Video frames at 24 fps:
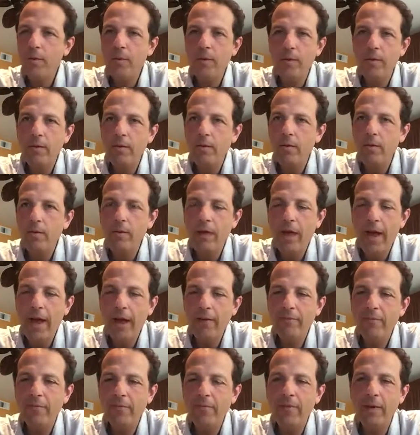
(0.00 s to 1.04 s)
you
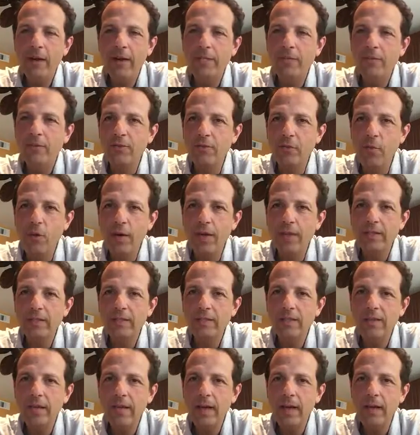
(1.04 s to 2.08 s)
have to find your
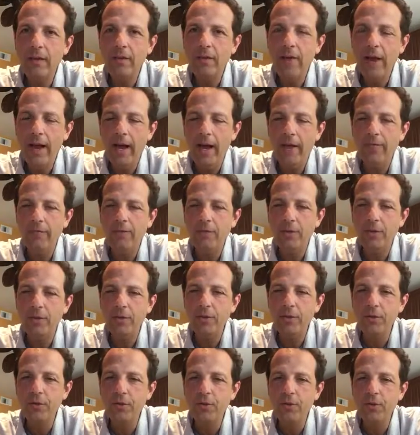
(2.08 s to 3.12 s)
voice, and you have
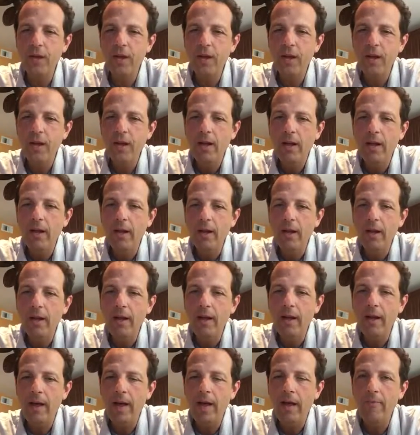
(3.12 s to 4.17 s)
to
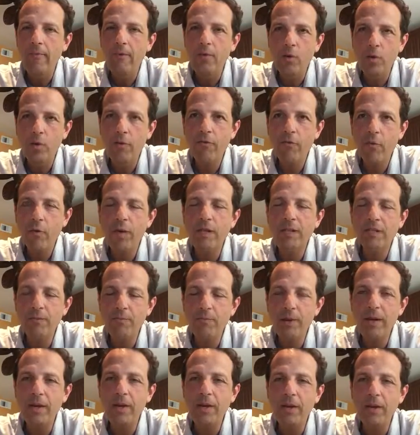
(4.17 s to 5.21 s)
have your voice
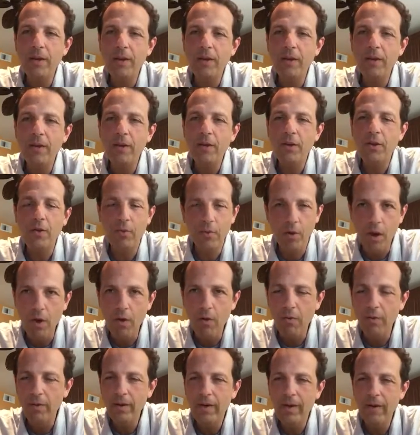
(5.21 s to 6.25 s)
be your
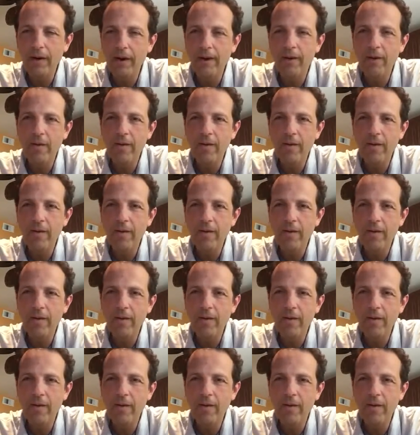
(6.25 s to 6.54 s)
own. And I